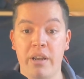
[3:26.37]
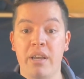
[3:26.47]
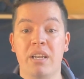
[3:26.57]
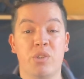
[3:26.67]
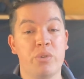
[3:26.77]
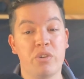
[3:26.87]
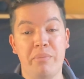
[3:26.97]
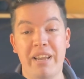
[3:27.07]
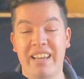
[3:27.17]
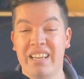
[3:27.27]
is also
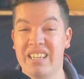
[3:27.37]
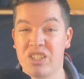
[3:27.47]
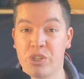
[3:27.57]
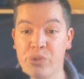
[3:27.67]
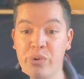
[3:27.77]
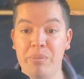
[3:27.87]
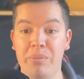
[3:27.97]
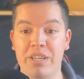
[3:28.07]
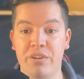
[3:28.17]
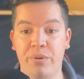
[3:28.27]
making it extremely
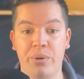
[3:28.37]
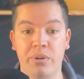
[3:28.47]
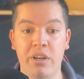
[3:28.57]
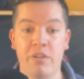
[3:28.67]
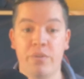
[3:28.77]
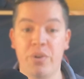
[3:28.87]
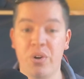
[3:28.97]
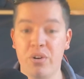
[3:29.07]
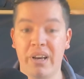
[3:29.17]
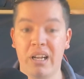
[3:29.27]
difficult for new
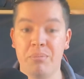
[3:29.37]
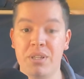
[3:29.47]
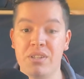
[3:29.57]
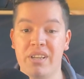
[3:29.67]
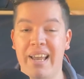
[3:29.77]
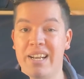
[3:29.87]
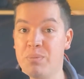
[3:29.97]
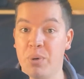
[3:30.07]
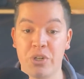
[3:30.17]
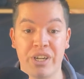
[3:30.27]
developments and is
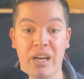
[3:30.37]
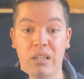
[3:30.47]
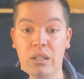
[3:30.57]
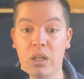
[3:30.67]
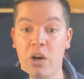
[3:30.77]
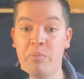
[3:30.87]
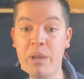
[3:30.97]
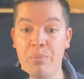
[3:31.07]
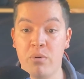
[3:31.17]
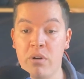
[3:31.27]
pushing a lot of
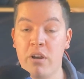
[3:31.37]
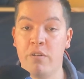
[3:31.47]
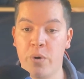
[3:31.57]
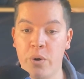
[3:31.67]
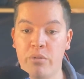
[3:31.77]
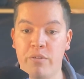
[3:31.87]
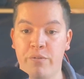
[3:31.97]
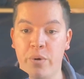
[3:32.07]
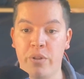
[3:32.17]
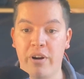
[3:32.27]
people further and
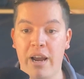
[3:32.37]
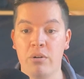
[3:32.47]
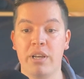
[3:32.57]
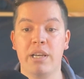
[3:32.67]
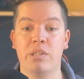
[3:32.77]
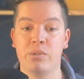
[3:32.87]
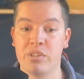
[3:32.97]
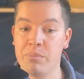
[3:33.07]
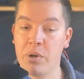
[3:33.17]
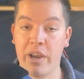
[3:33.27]
further out into
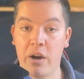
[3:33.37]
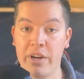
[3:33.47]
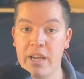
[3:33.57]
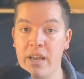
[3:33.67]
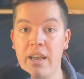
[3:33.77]
Simcoe County